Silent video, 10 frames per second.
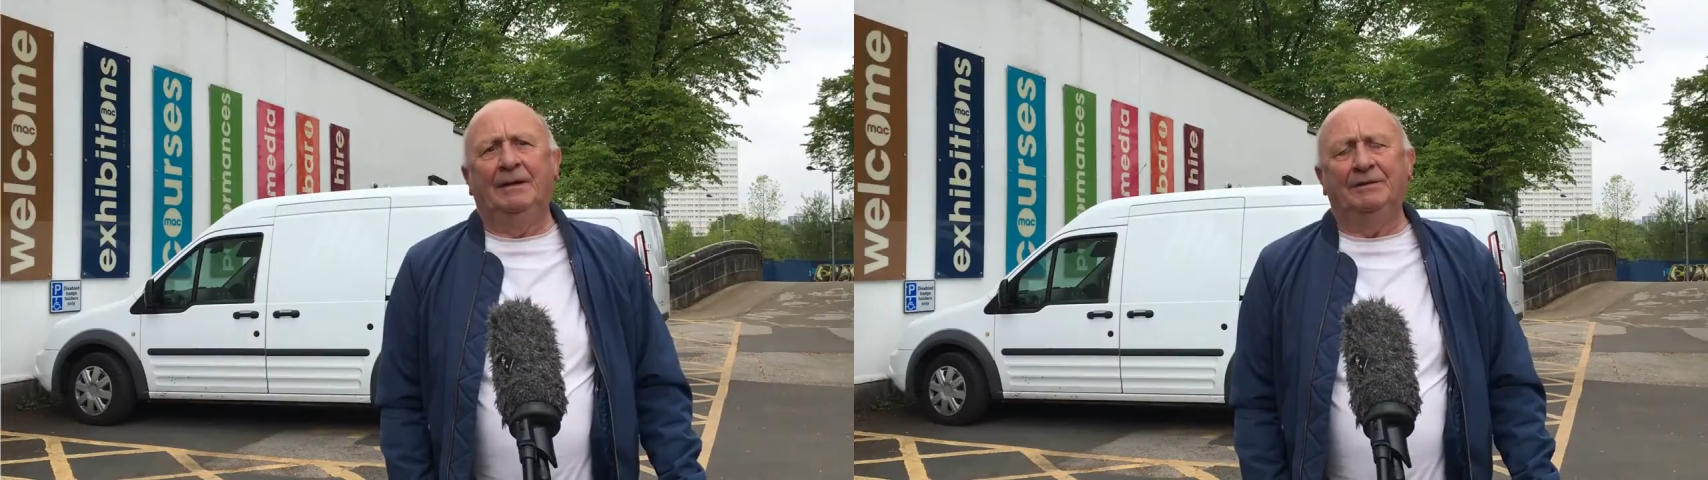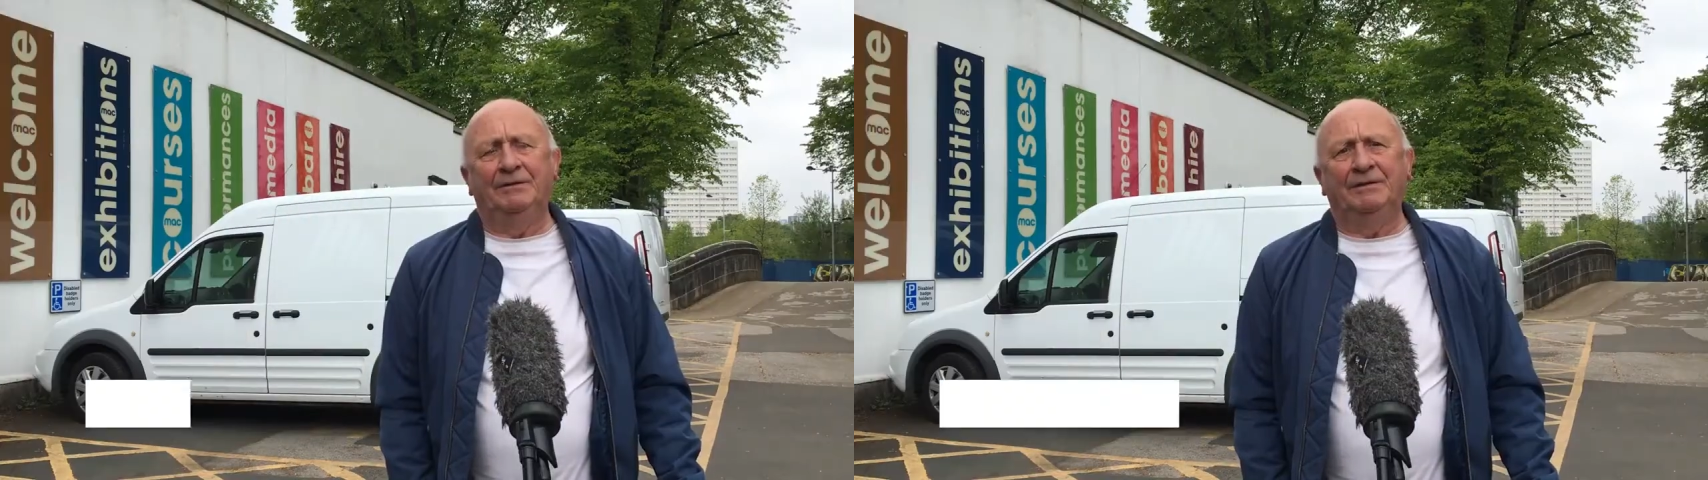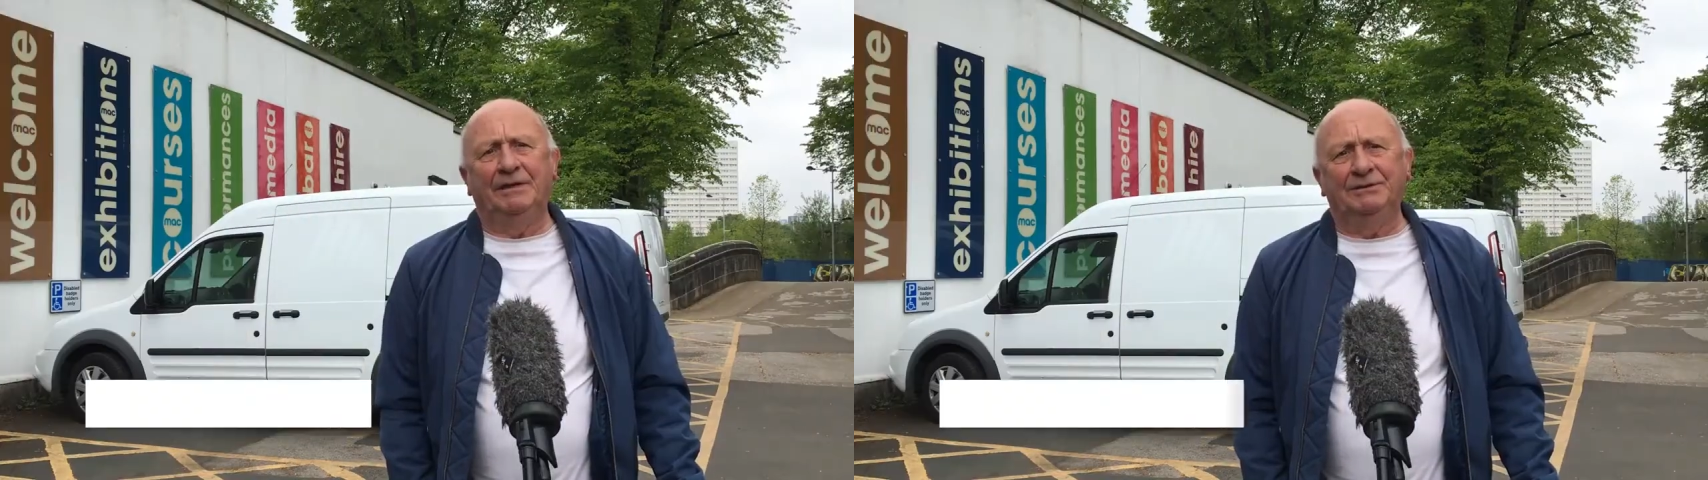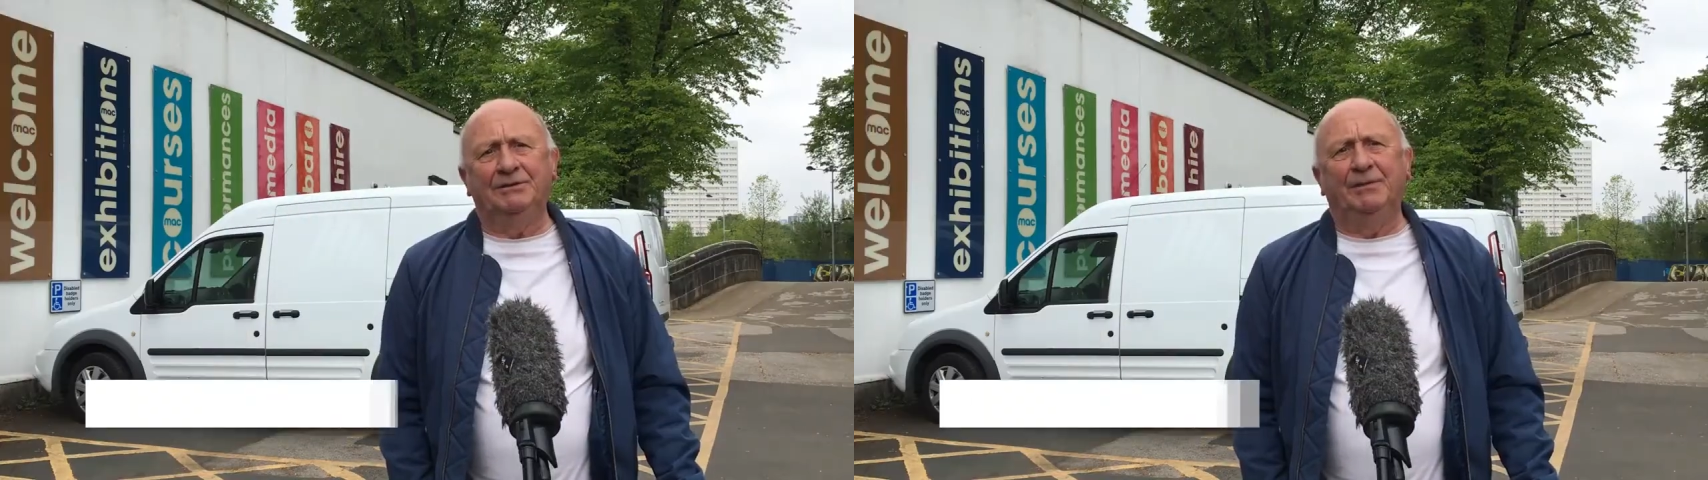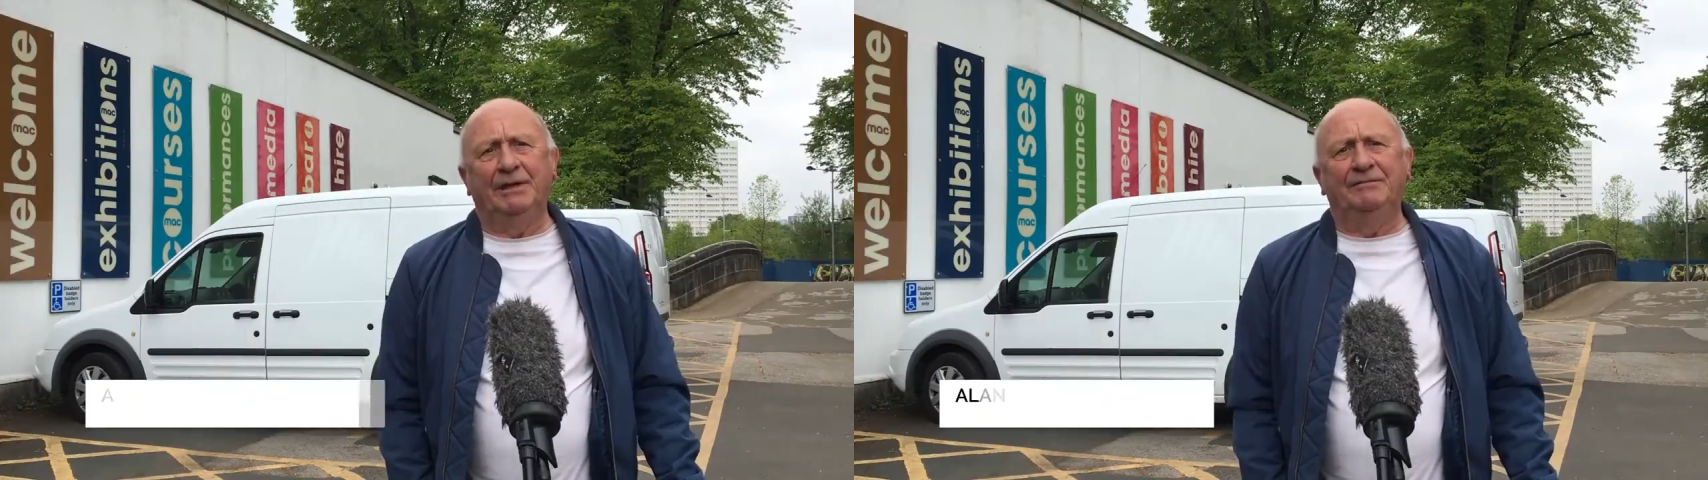I do think it
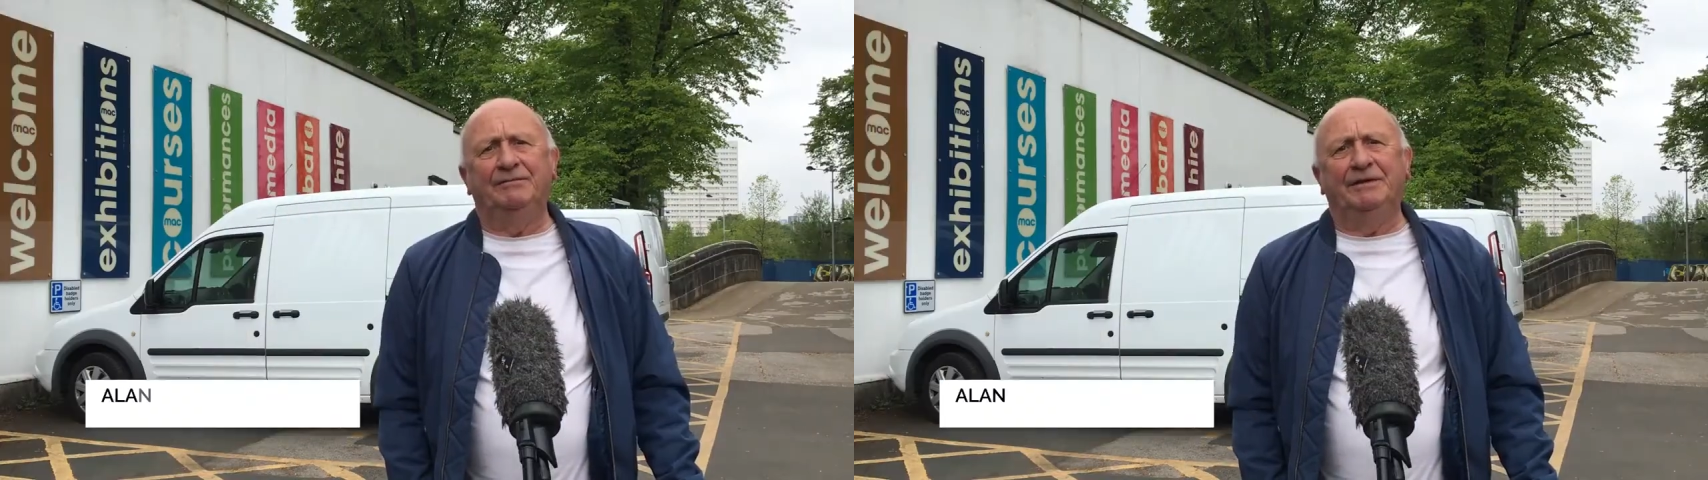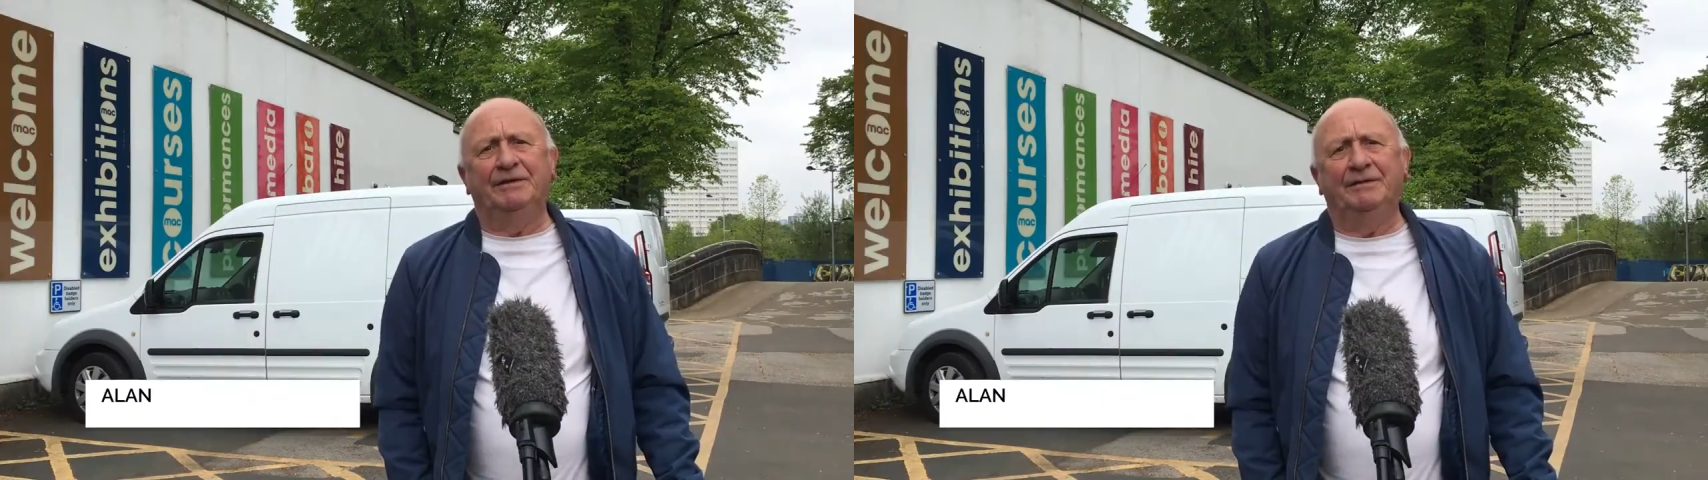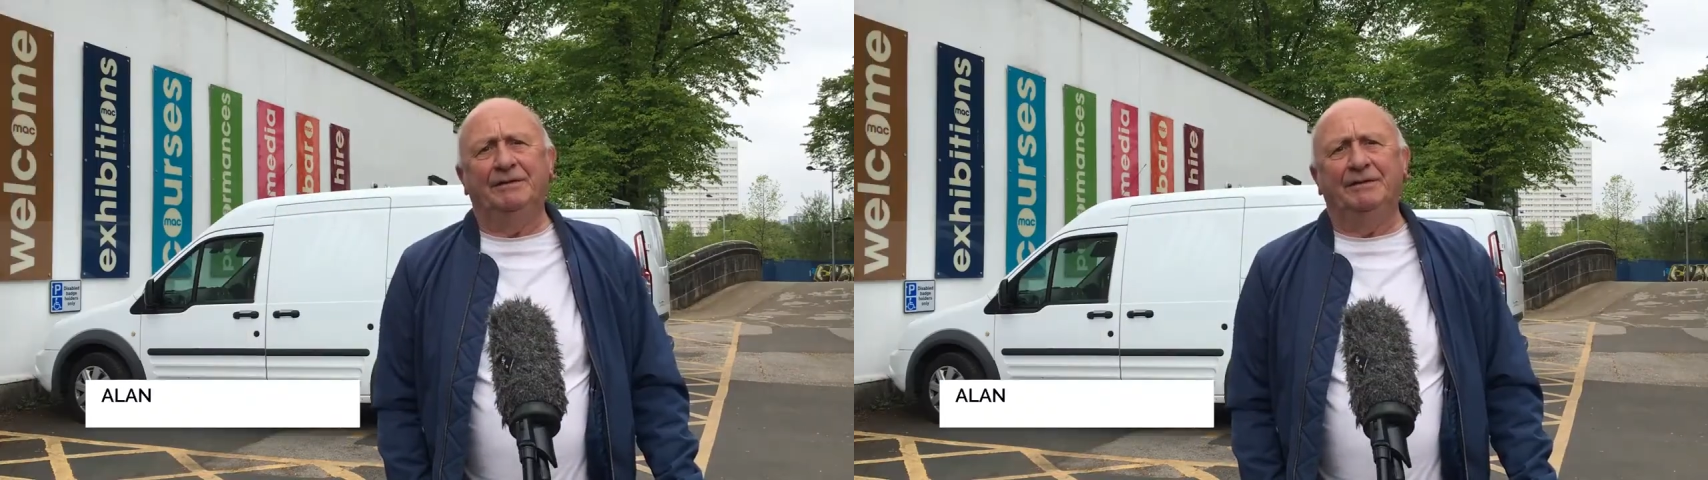should be lifted.